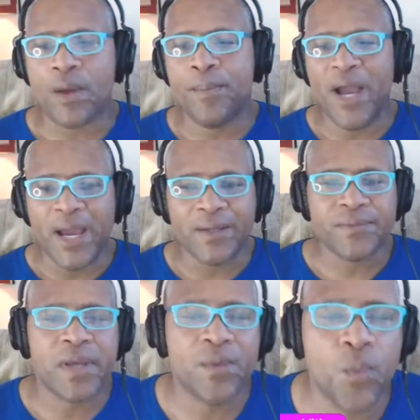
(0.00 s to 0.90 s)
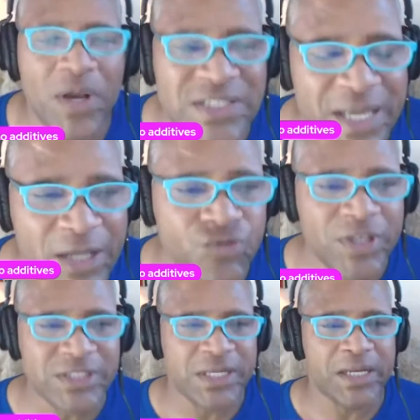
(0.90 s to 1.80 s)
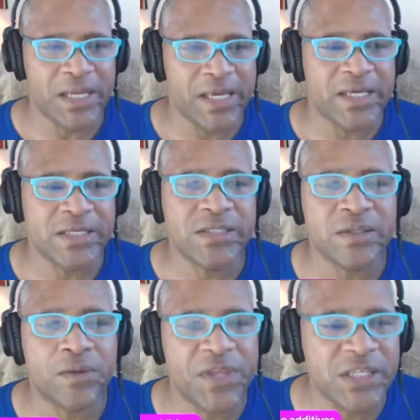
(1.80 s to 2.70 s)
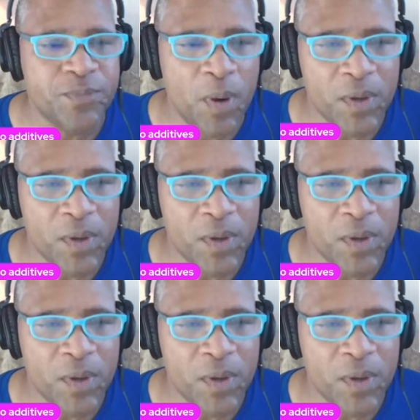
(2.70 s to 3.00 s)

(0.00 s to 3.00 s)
But what's interesting is these